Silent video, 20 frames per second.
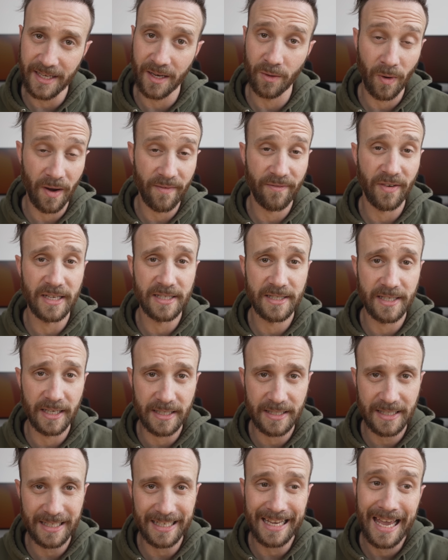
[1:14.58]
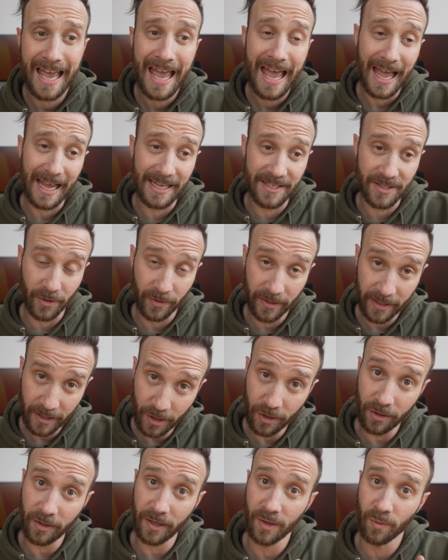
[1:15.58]
and Wi-Fi 6E, as they're
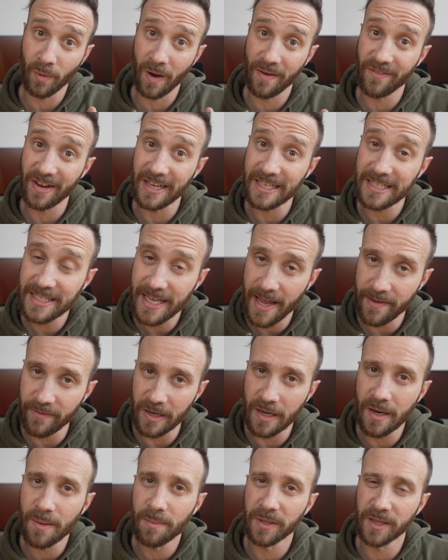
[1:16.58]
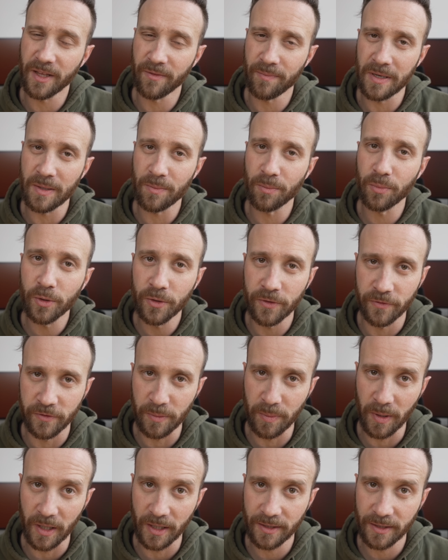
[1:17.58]
here in Wi-Fi 7, but they've been improved upon.